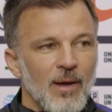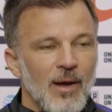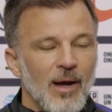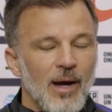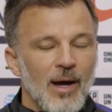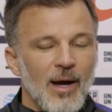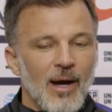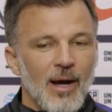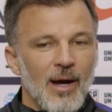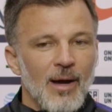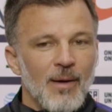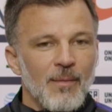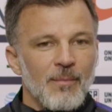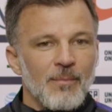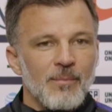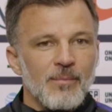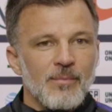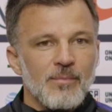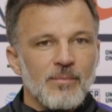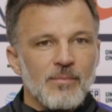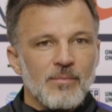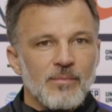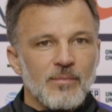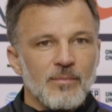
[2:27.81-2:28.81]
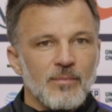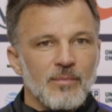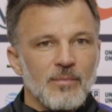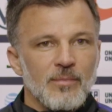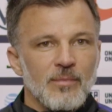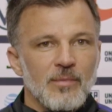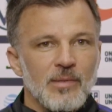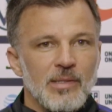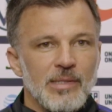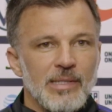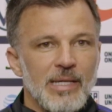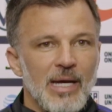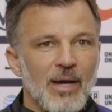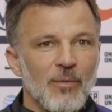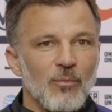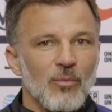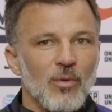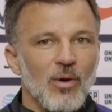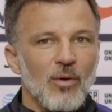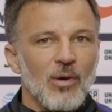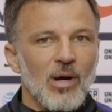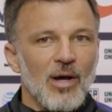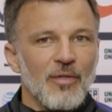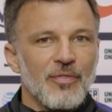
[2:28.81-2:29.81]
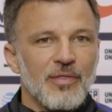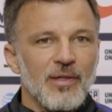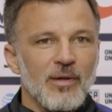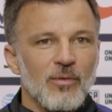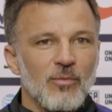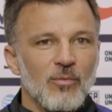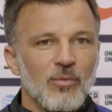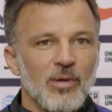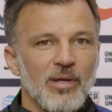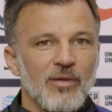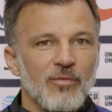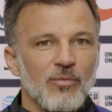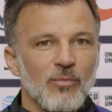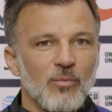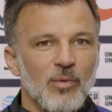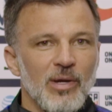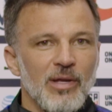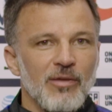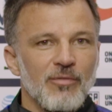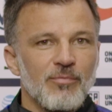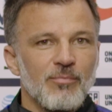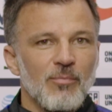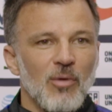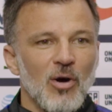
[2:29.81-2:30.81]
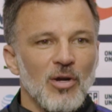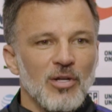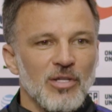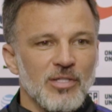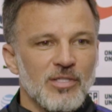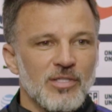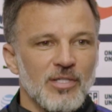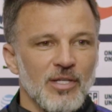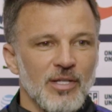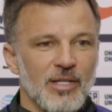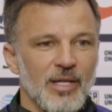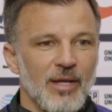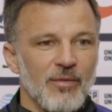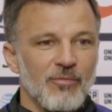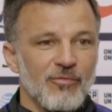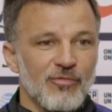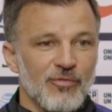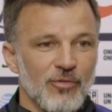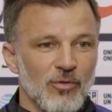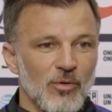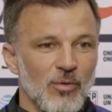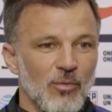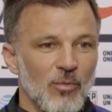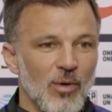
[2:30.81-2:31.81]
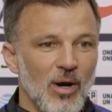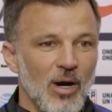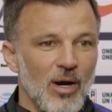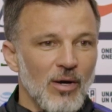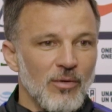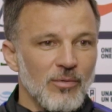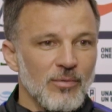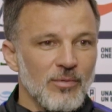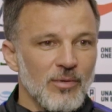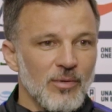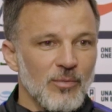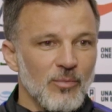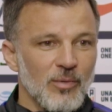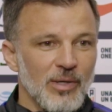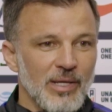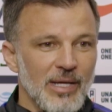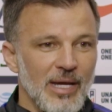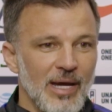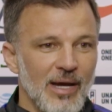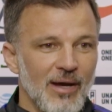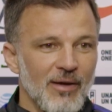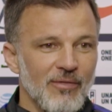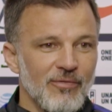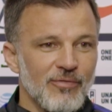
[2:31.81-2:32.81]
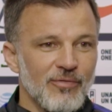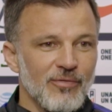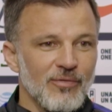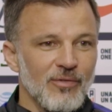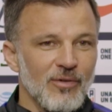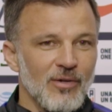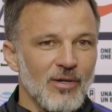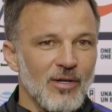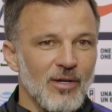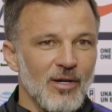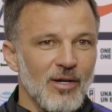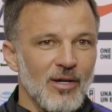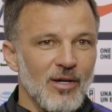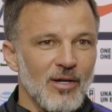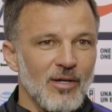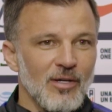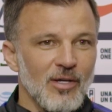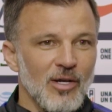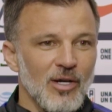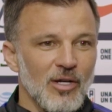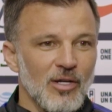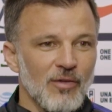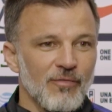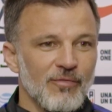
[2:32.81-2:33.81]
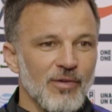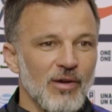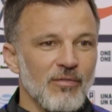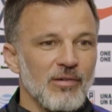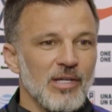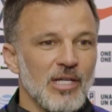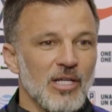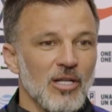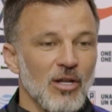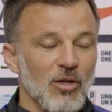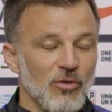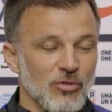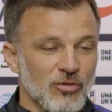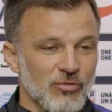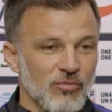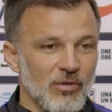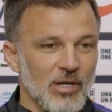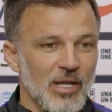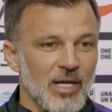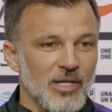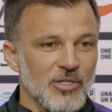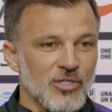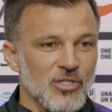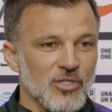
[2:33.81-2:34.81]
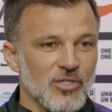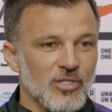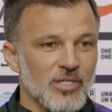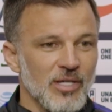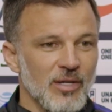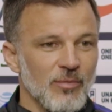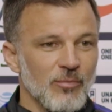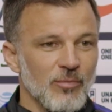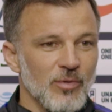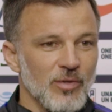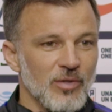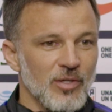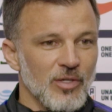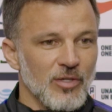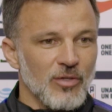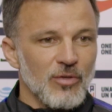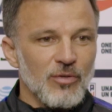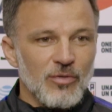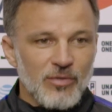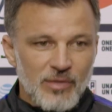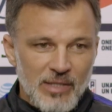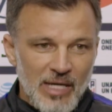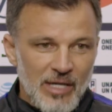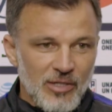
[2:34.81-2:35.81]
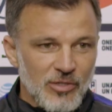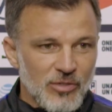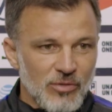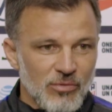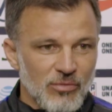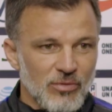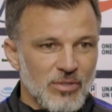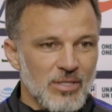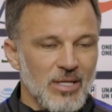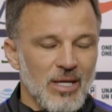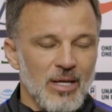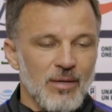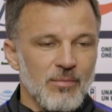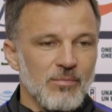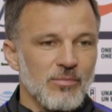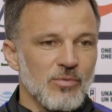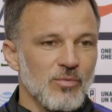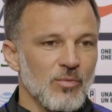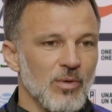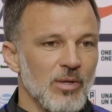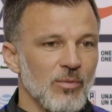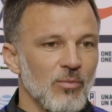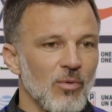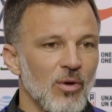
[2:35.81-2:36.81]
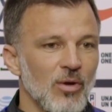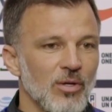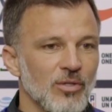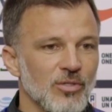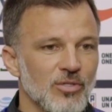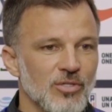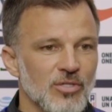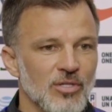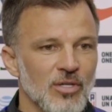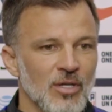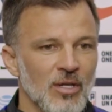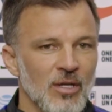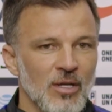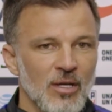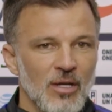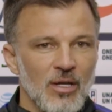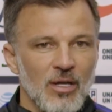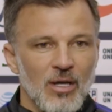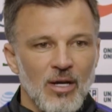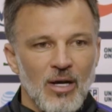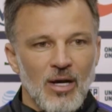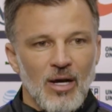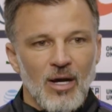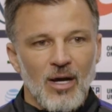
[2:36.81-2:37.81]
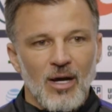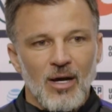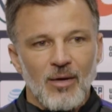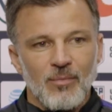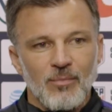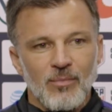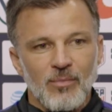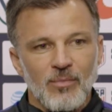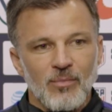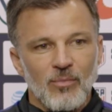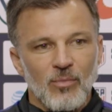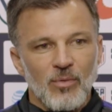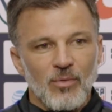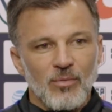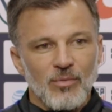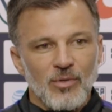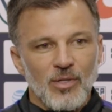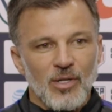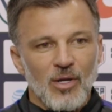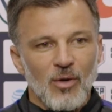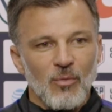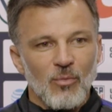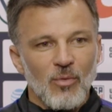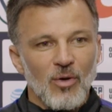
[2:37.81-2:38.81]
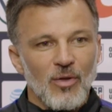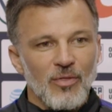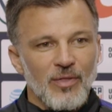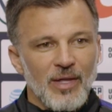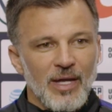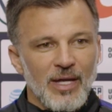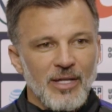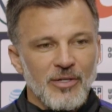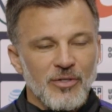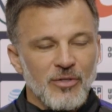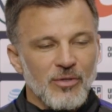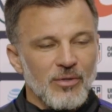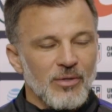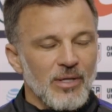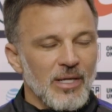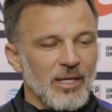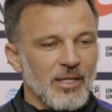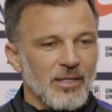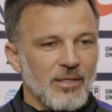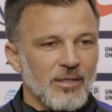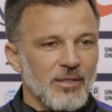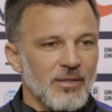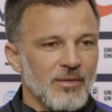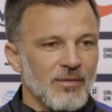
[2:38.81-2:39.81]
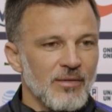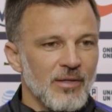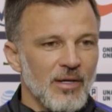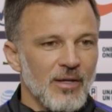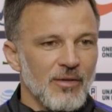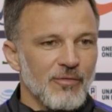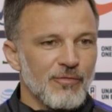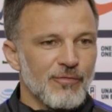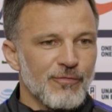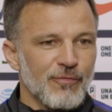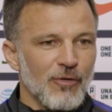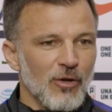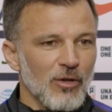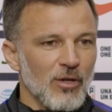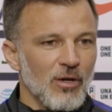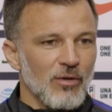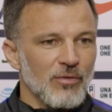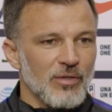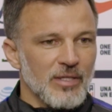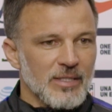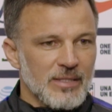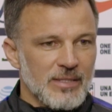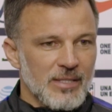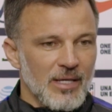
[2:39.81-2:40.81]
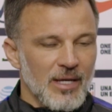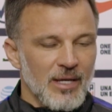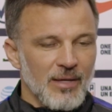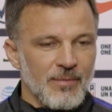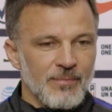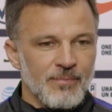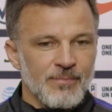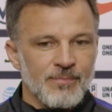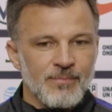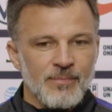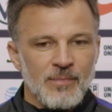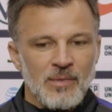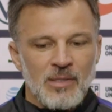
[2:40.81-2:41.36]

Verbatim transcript: Um, yeah, well, I think we, we've monitored him for a while. We have uh, a very close relationship with the youth national teams. We watch, um, you know, what they're doing and, and follow the team.